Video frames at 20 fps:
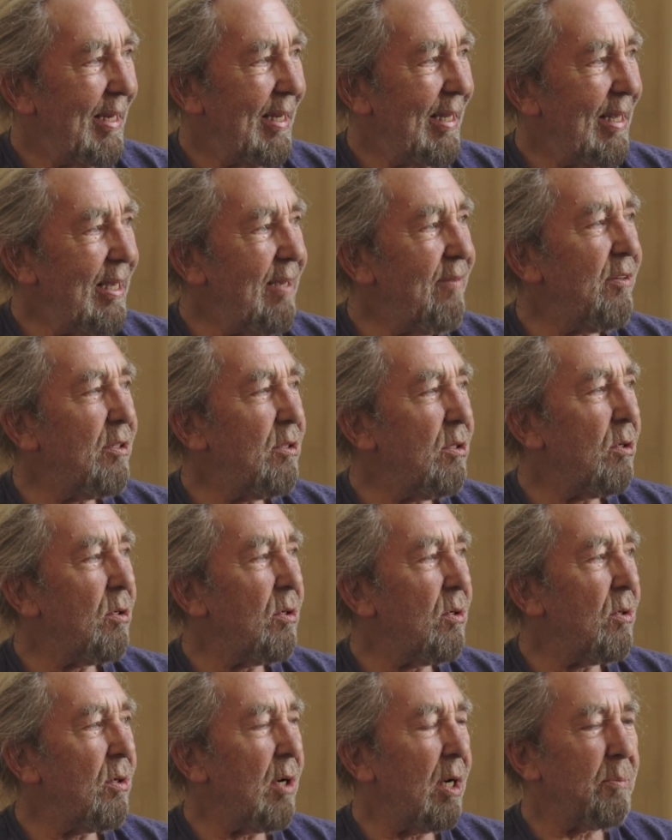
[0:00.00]
even
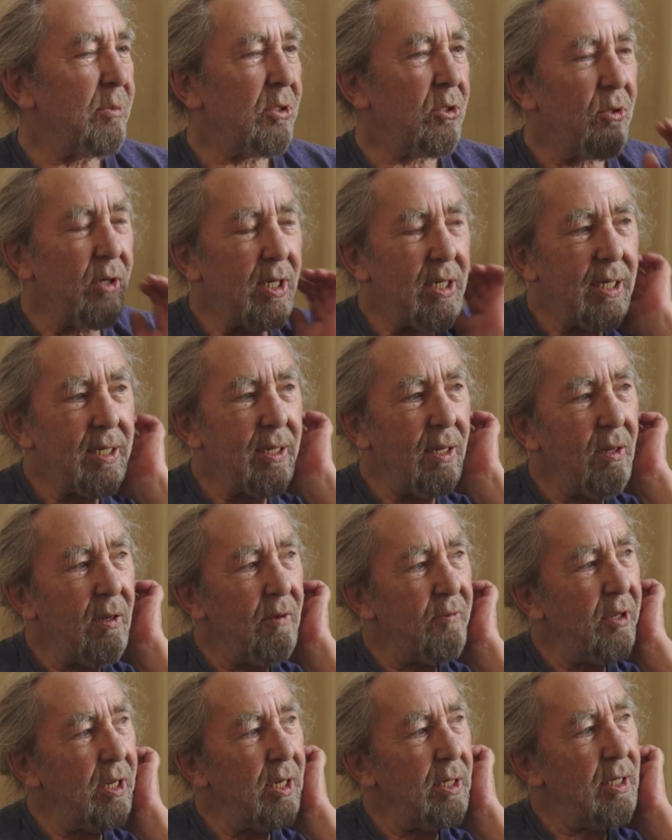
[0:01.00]
though I'm critical
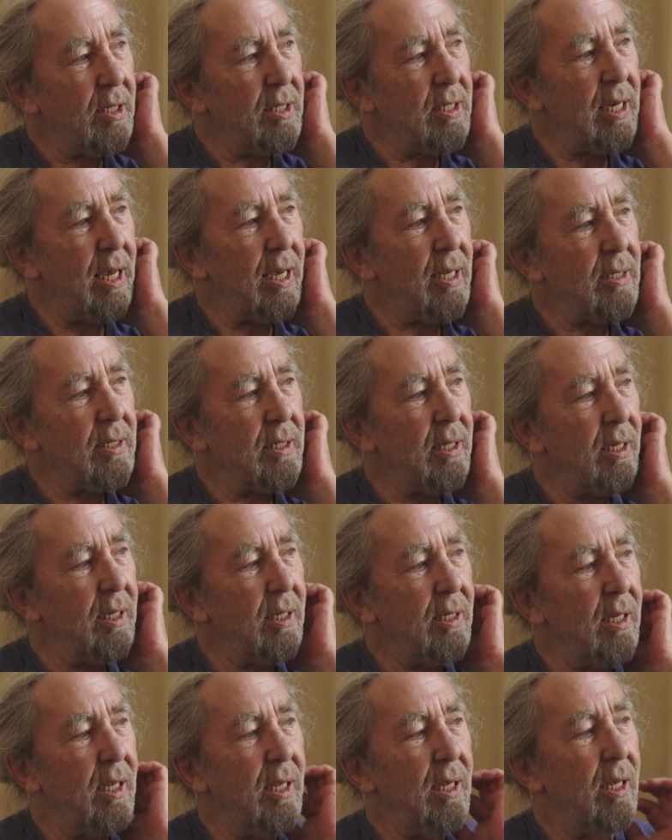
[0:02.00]
of it in the sense
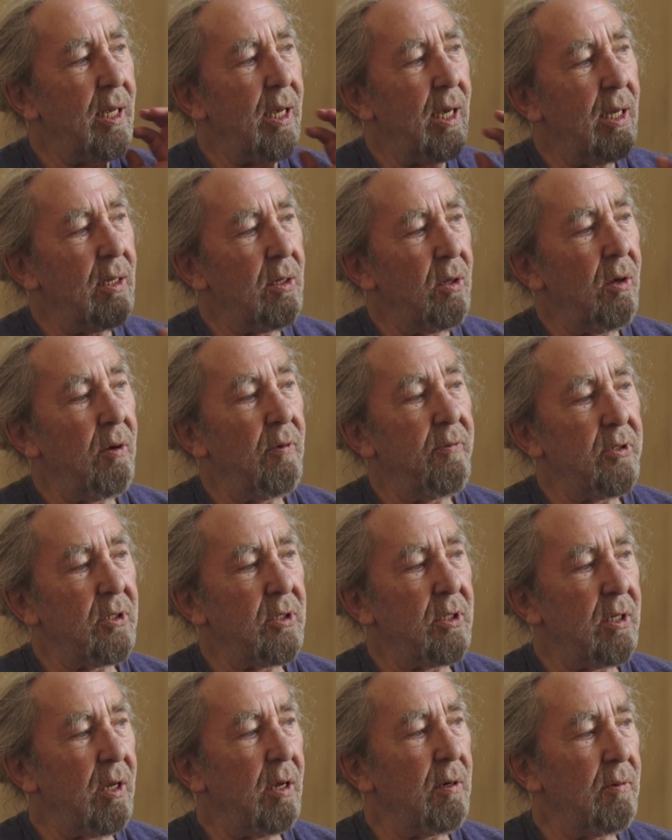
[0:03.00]
that a lot of
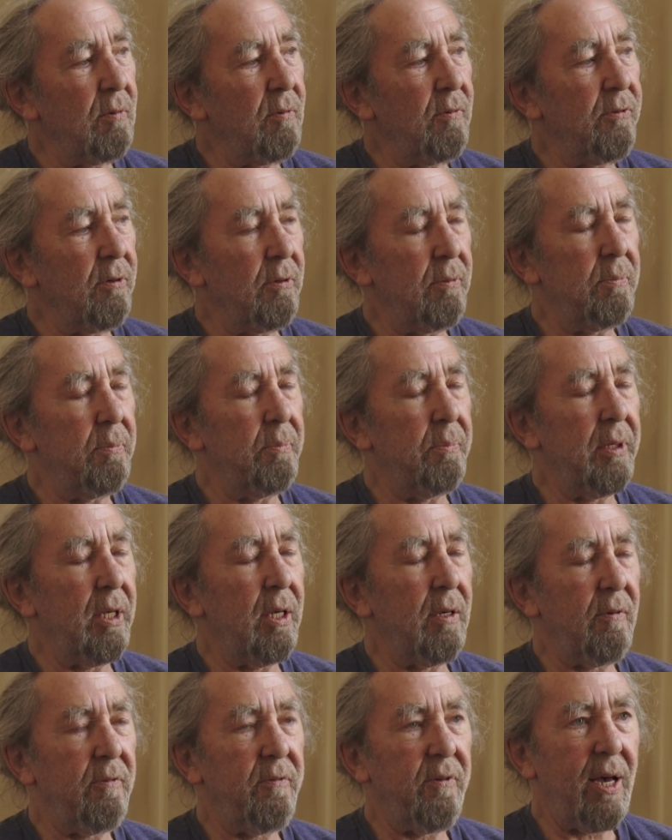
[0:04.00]
it's done for
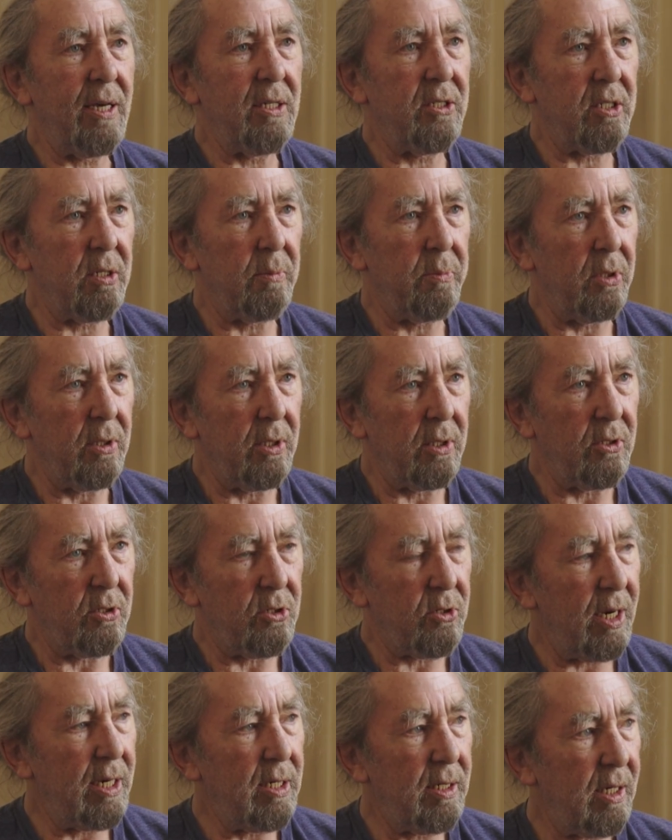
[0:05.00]
being fashionable and
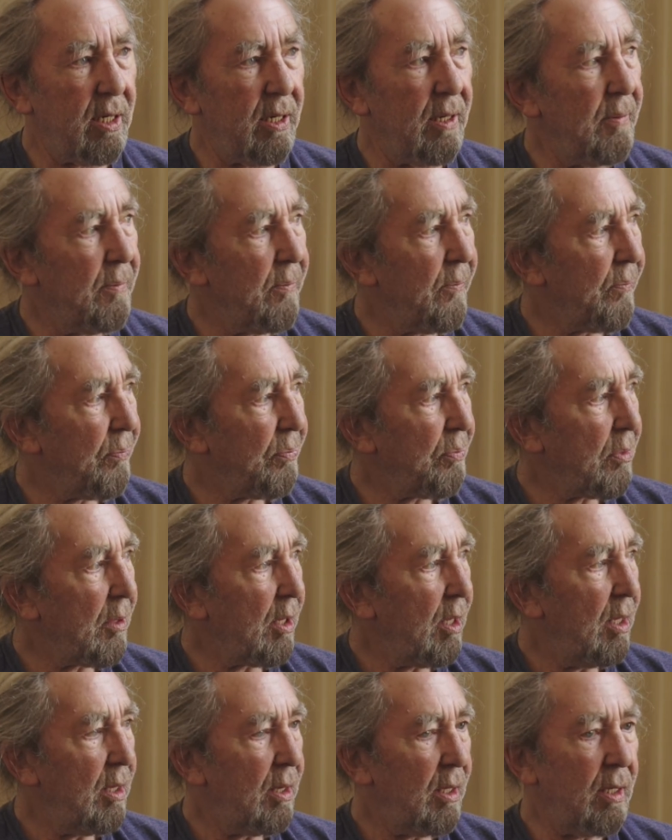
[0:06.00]
trendy,
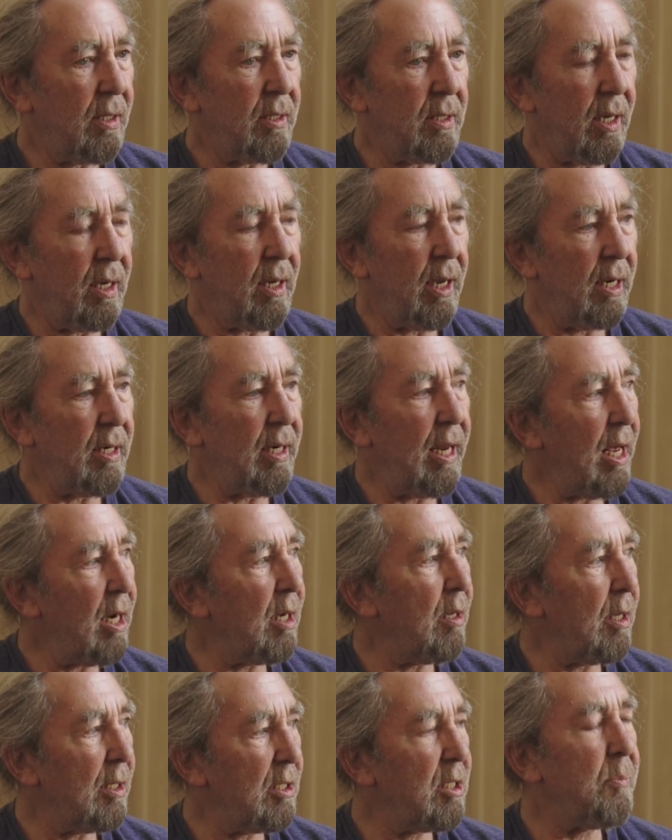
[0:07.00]
there's
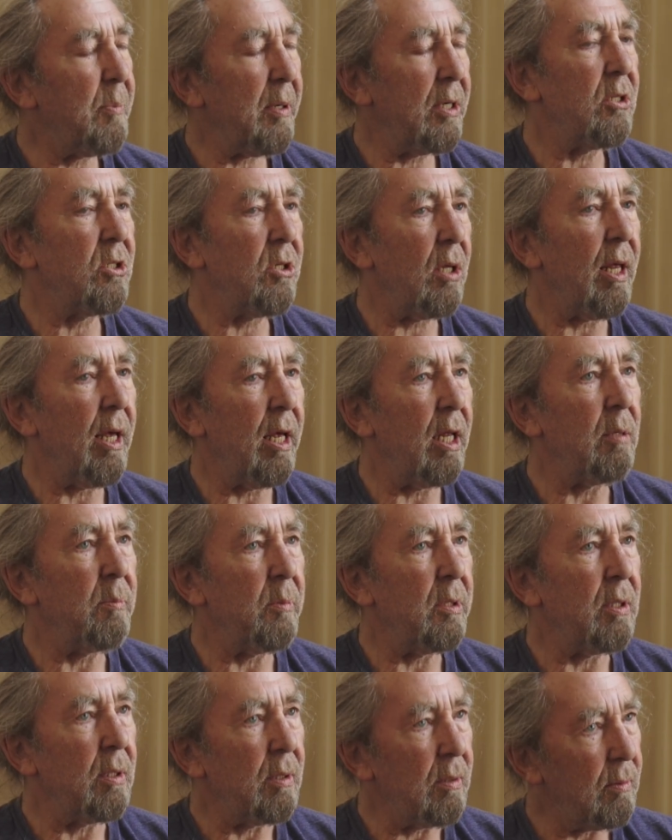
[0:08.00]
a spiritual
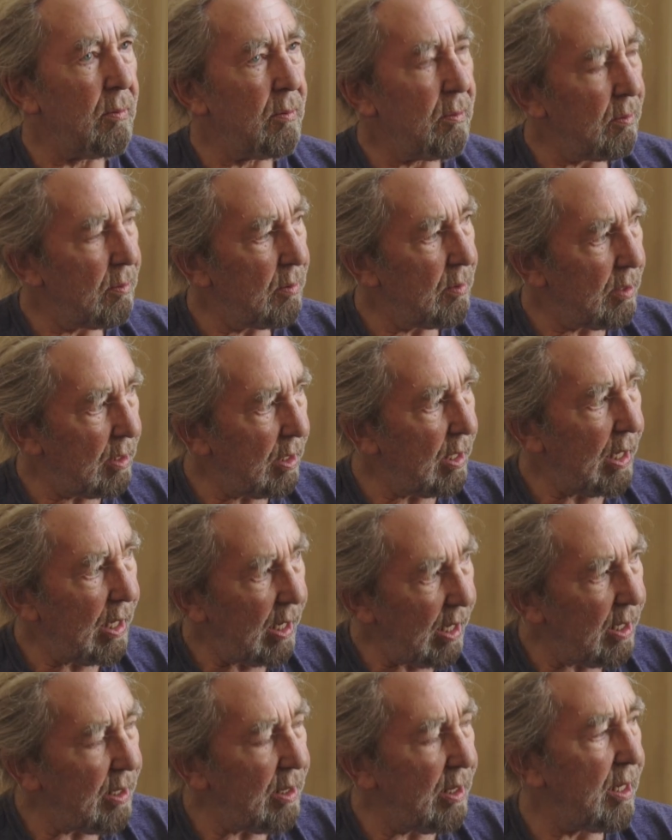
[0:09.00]
element
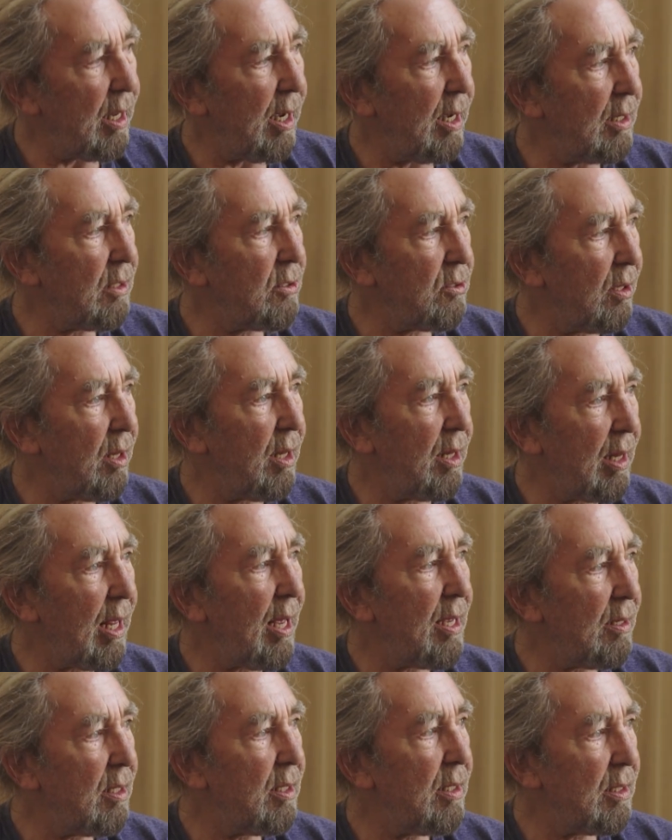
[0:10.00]
in that. So
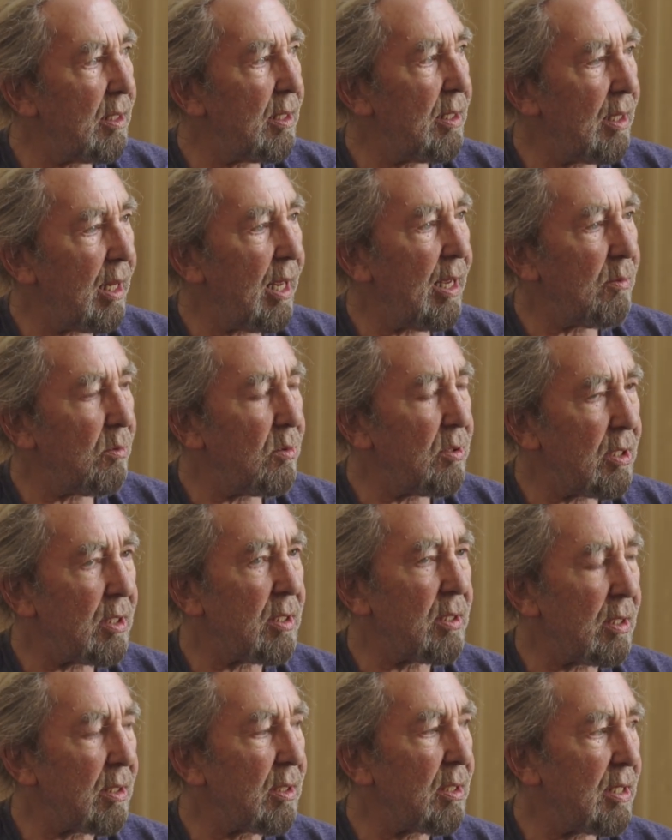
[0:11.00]
that was a
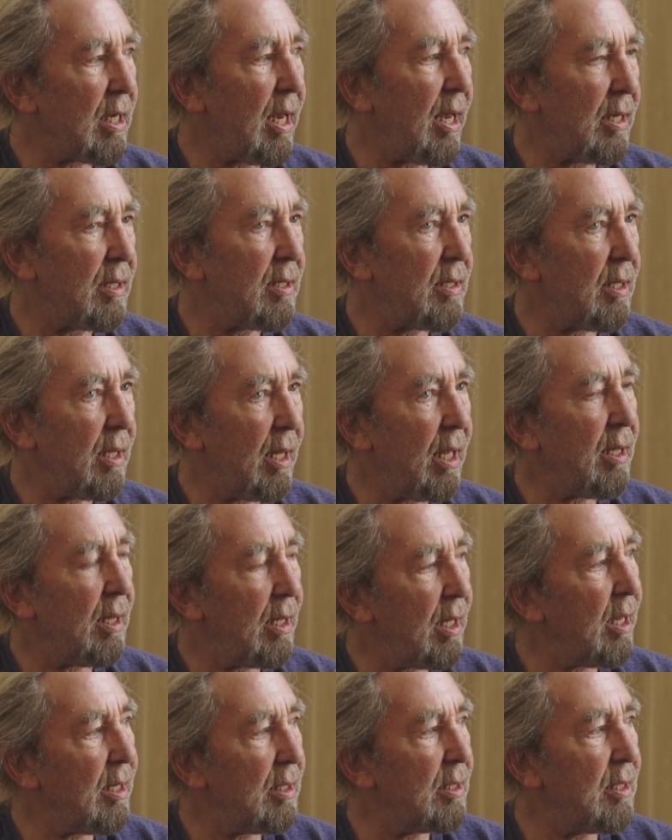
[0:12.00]
success.
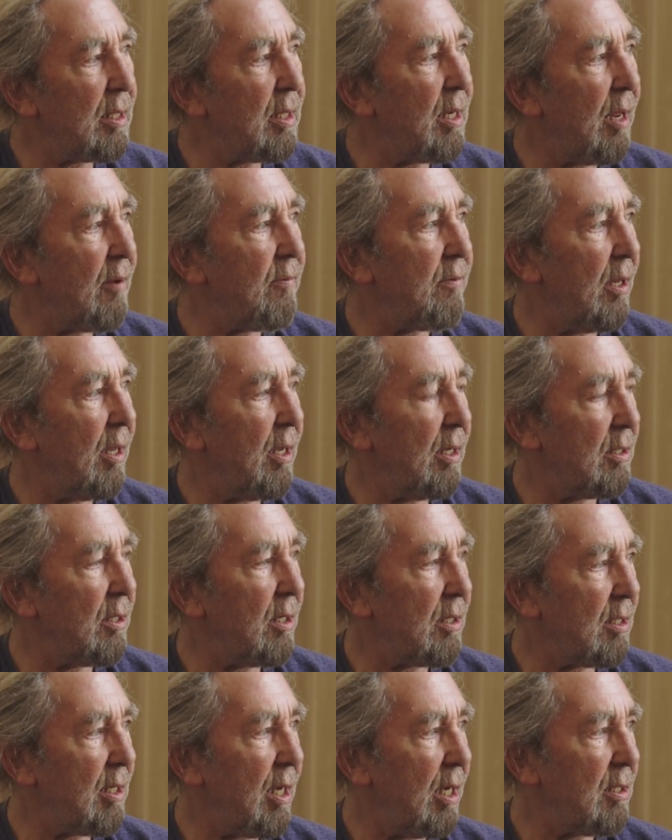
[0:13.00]
That's definitely a
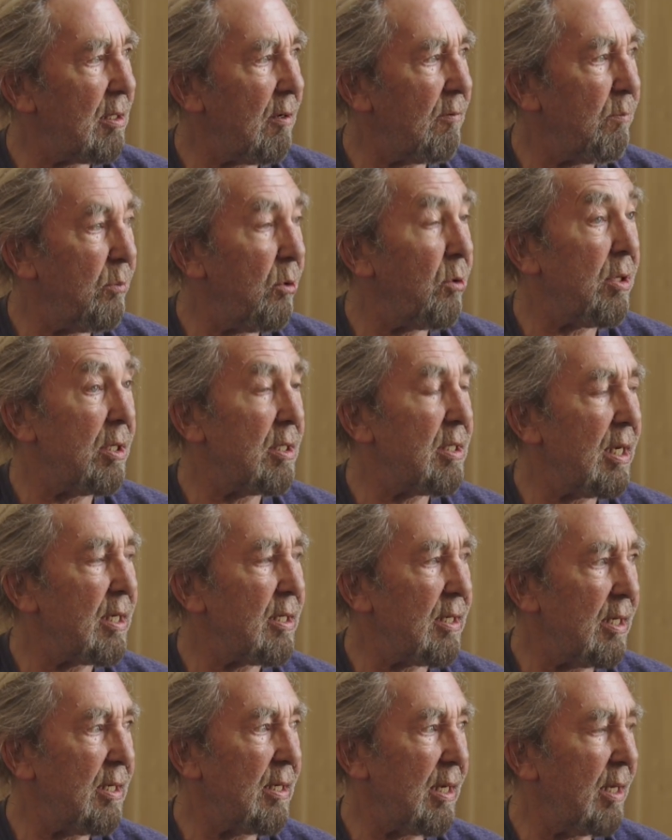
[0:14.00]
success of both the
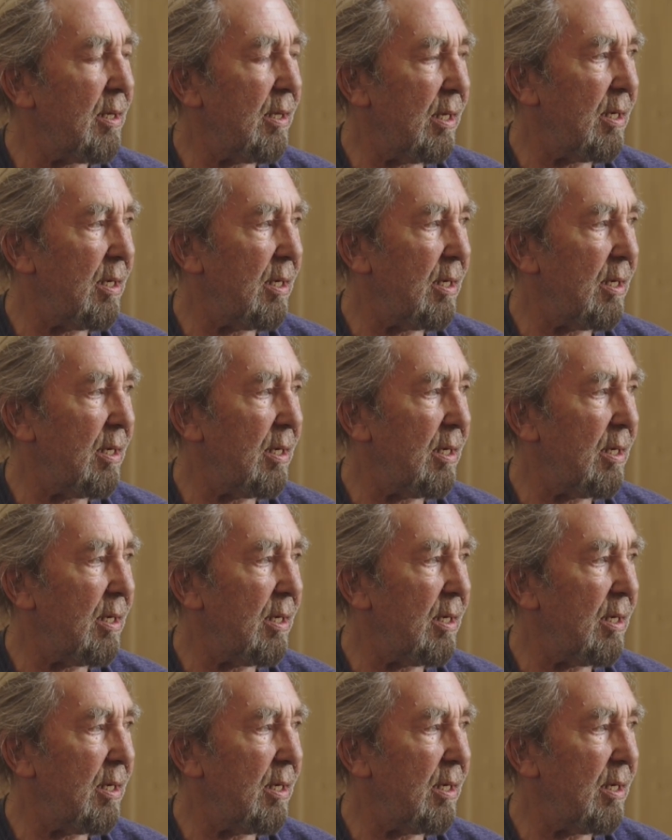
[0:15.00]
60s and the